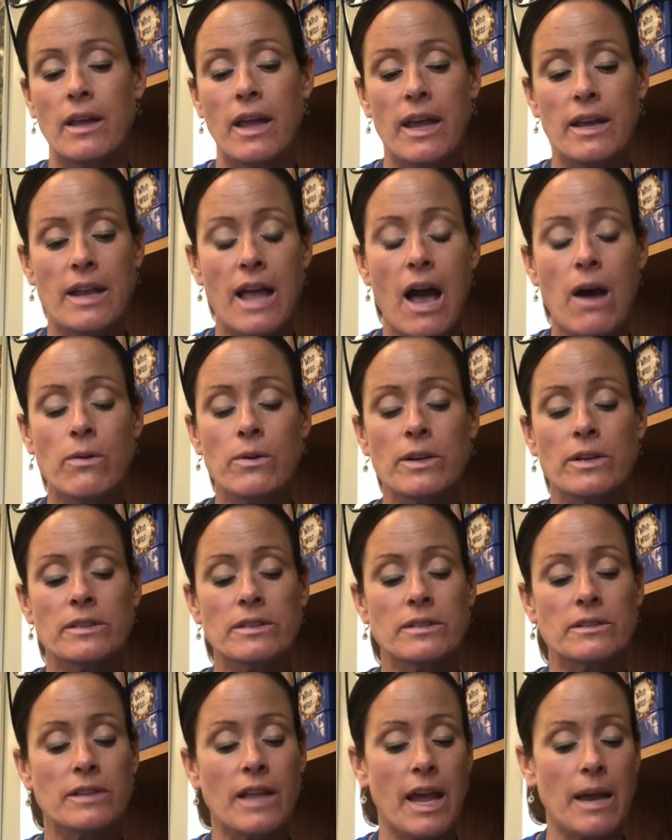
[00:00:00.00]
And how could a
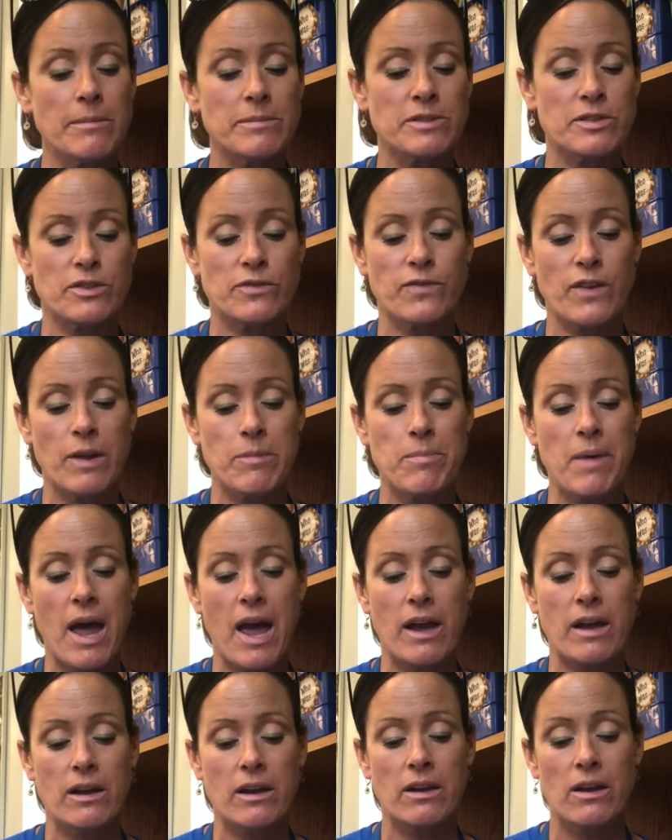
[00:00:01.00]
little hamster fight
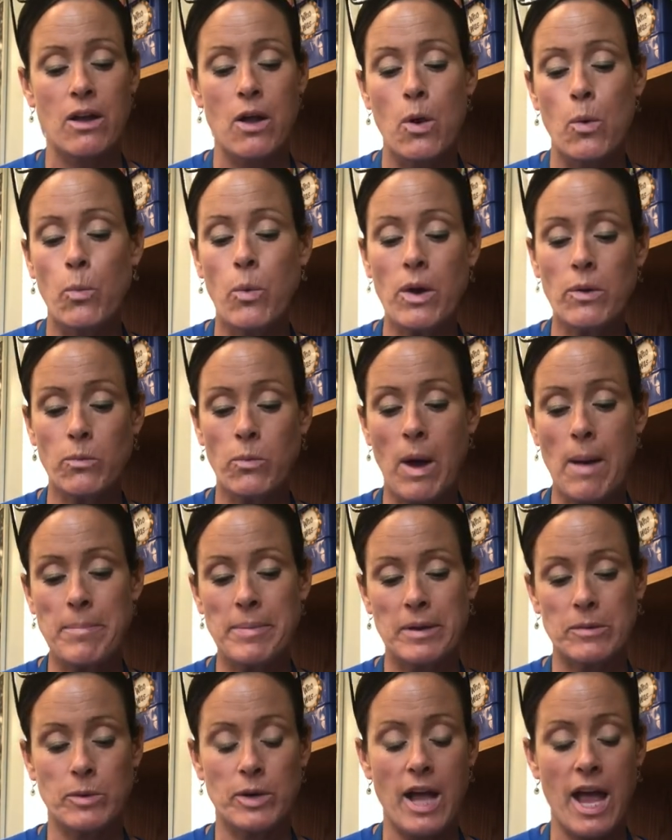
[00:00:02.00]
back? What
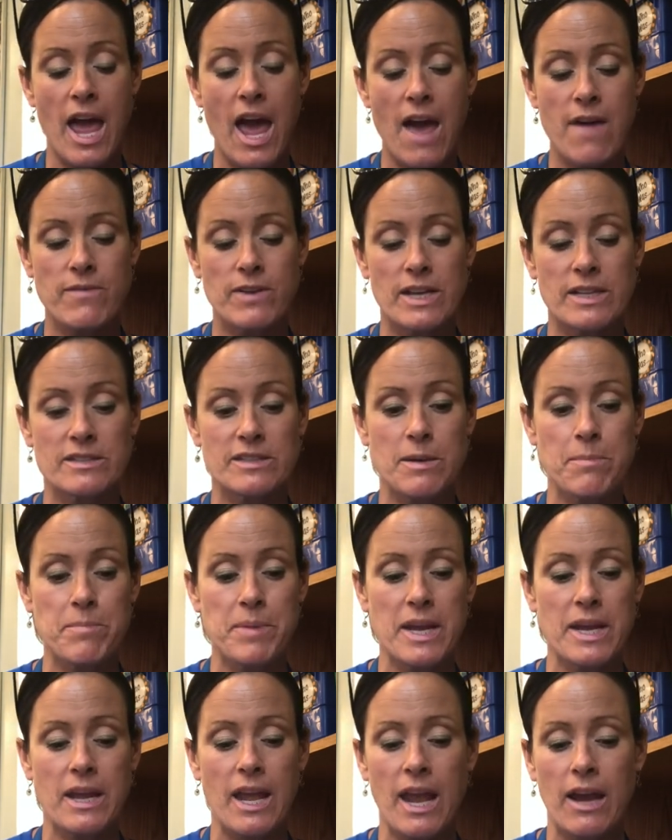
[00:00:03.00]
weapon would I have against a
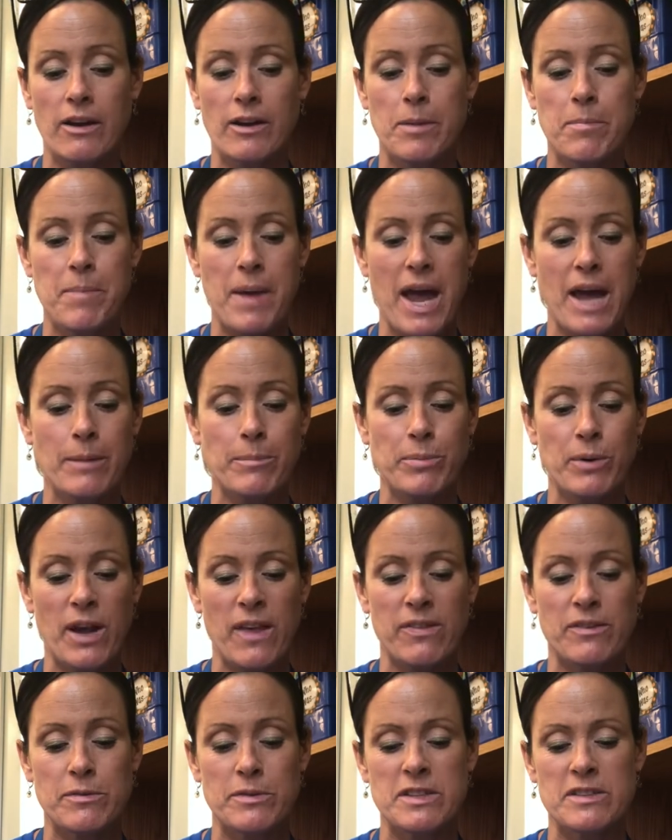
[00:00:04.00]
big, hairy,
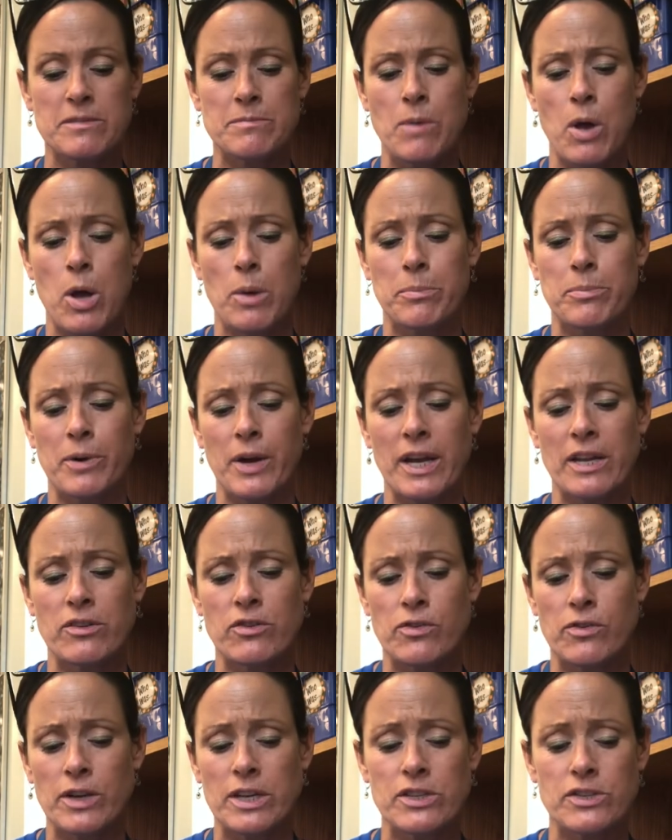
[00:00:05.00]
bad-breathed, small-brained
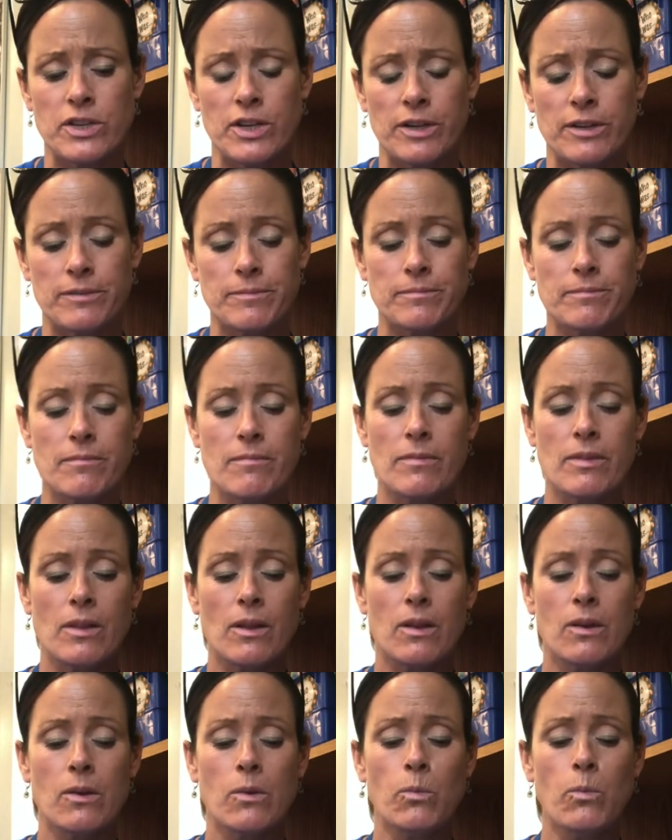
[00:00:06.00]
creature?
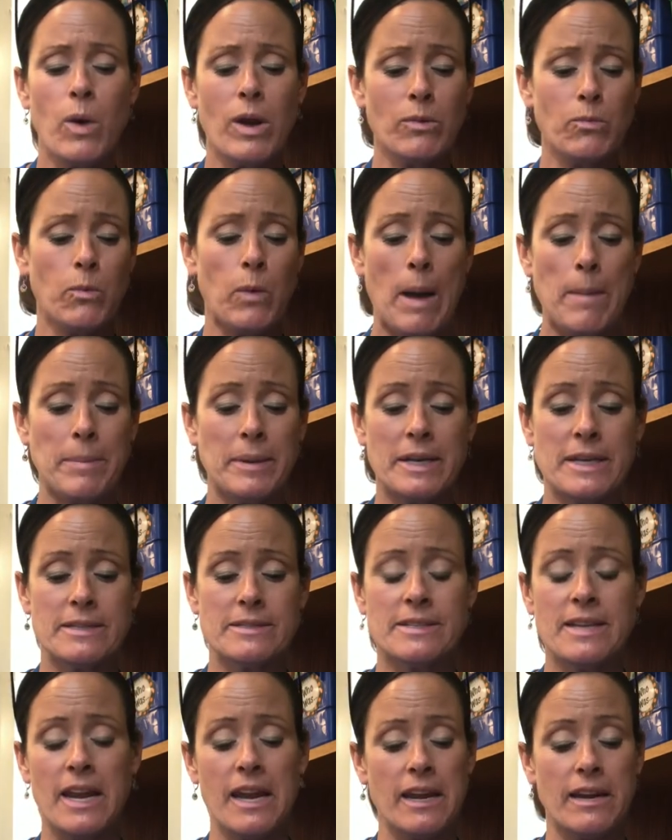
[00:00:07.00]
What weapon,
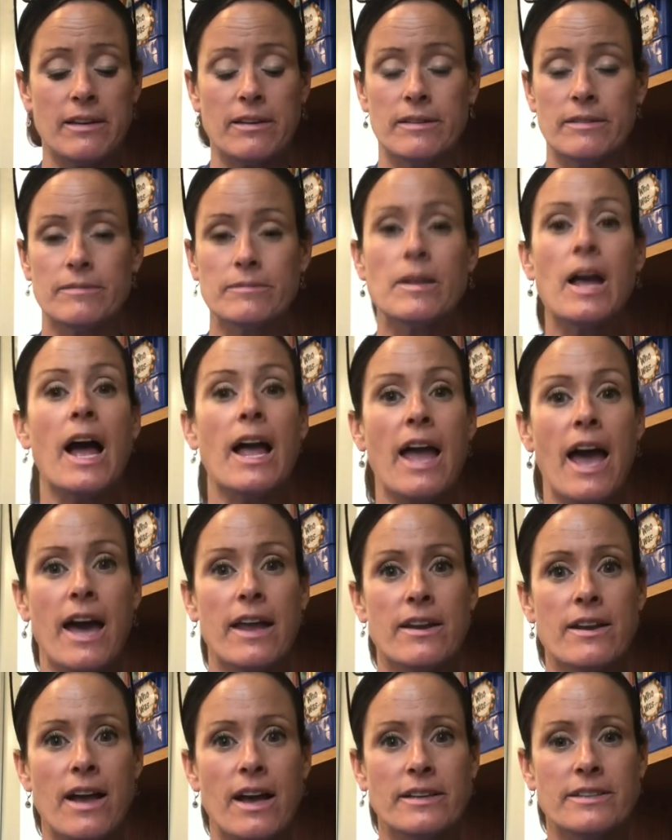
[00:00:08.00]
indeed? I
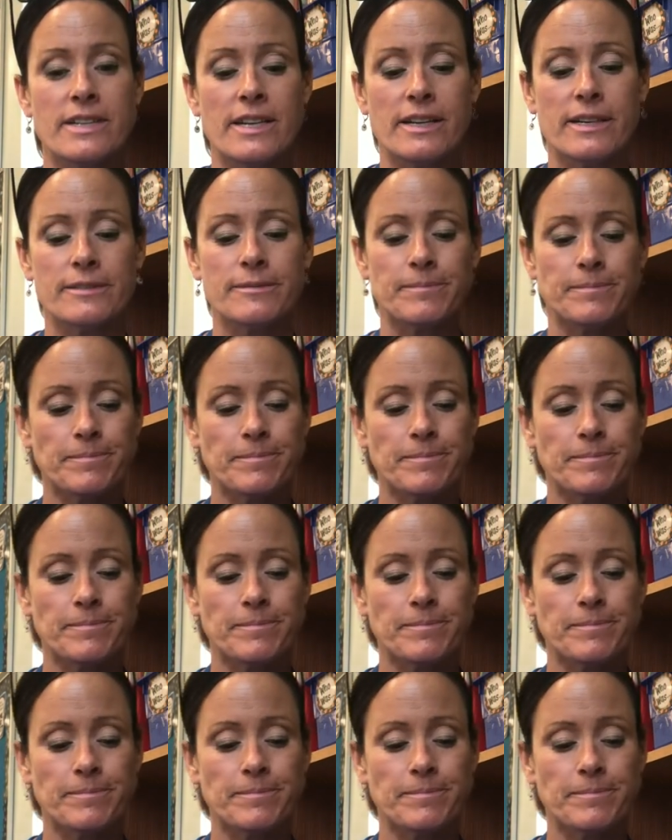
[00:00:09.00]
had an idea.